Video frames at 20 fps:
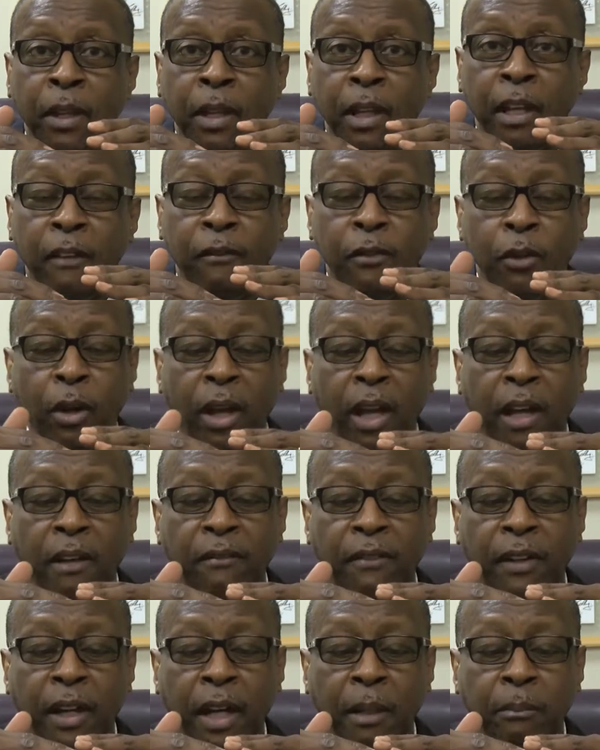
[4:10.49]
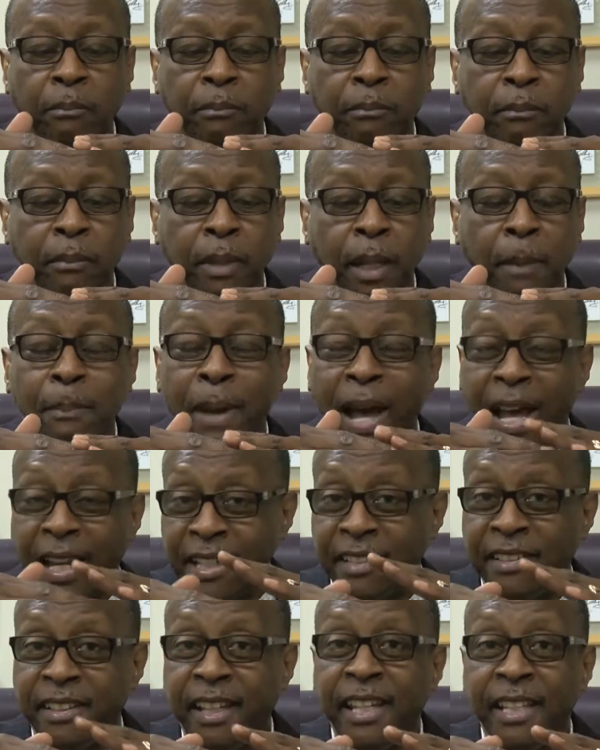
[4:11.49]
if you have a
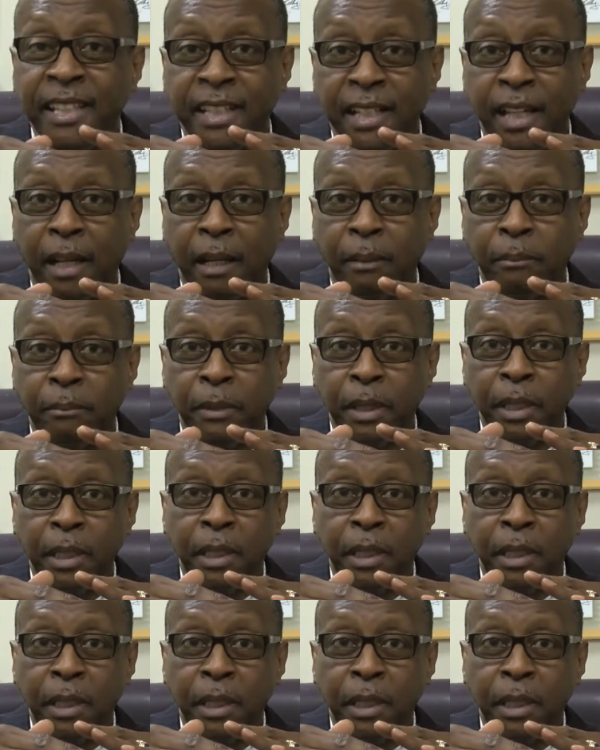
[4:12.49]
modest income,